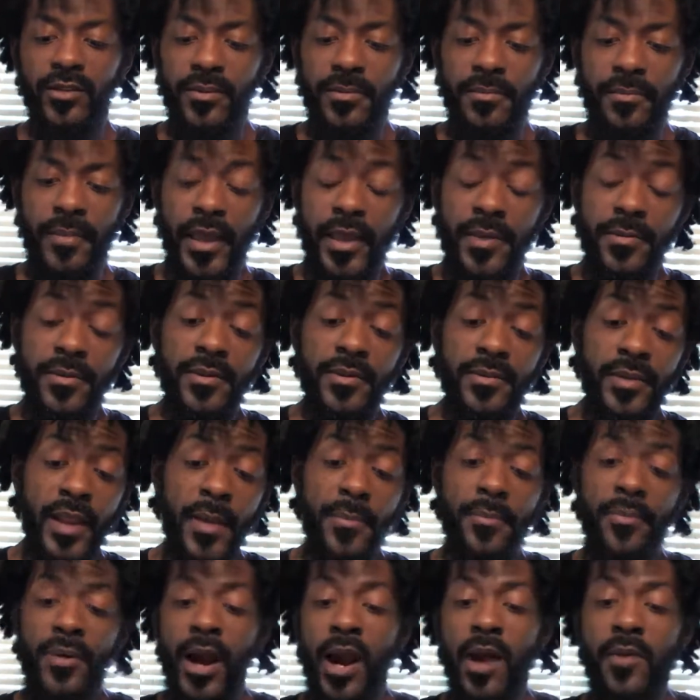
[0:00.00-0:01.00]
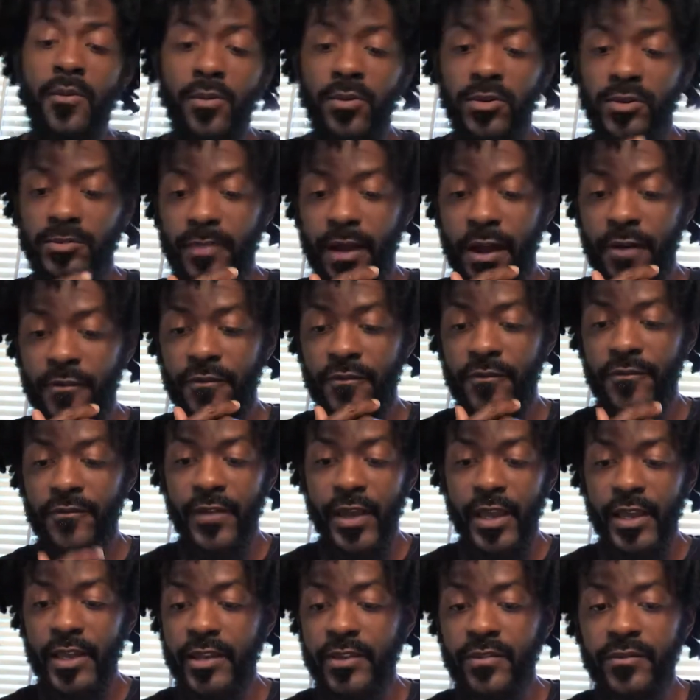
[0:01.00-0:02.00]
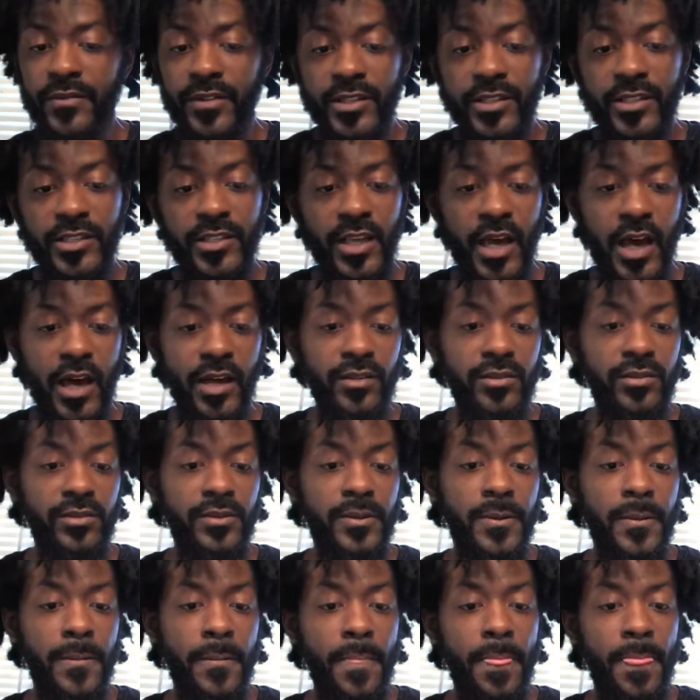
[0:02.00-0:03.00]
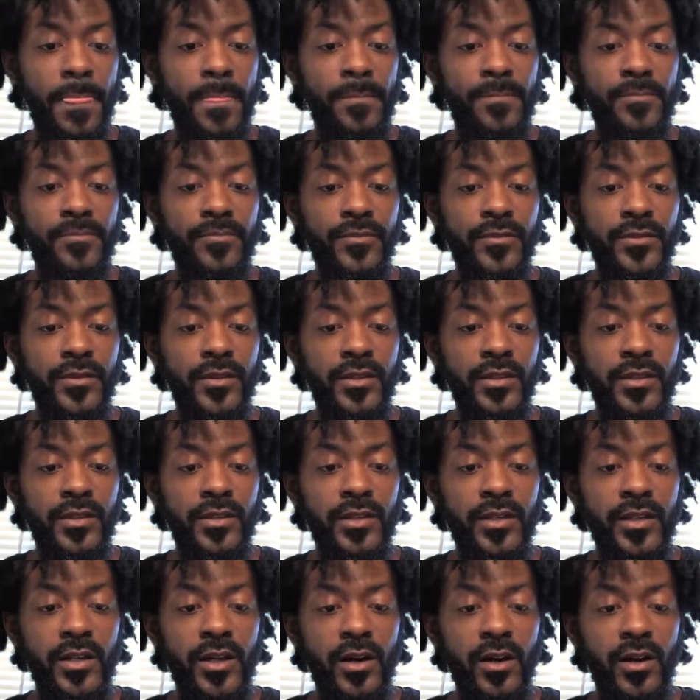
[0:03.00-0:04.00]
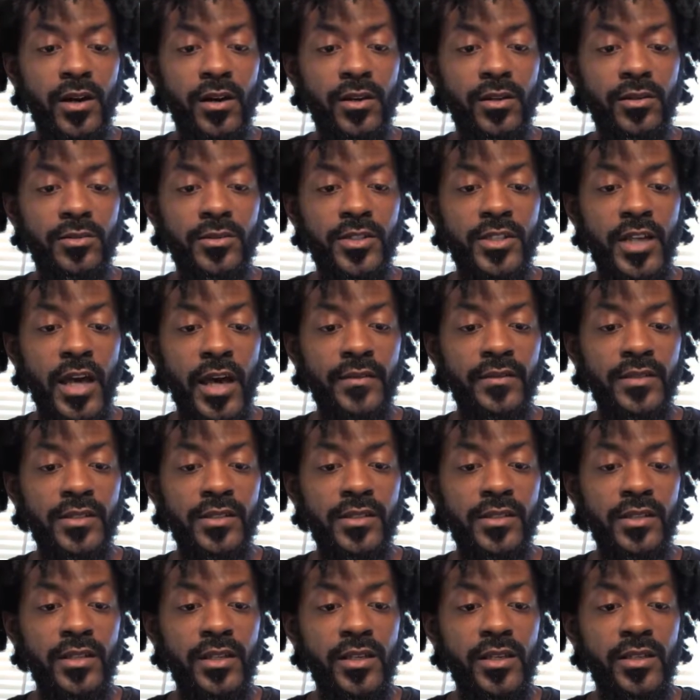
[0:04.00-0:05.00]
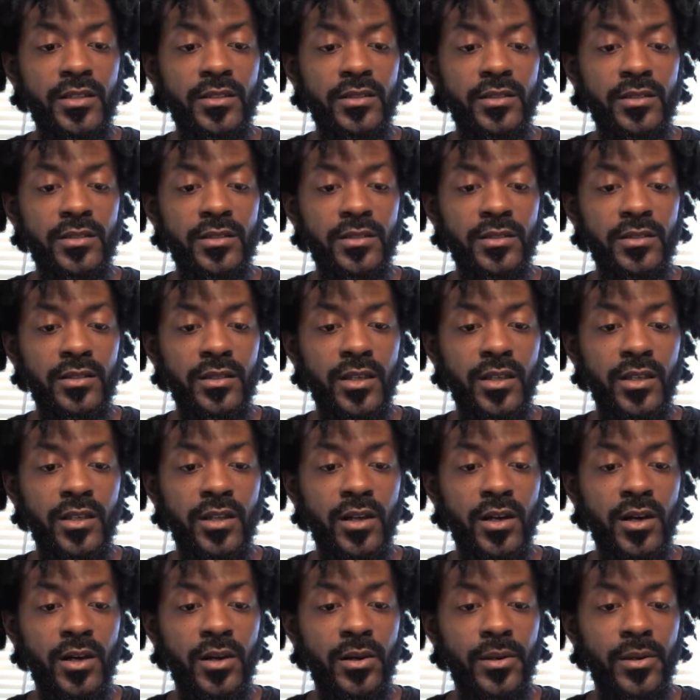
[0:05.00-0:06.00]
Maybe that probably was my favorite chapter, chapter 6, and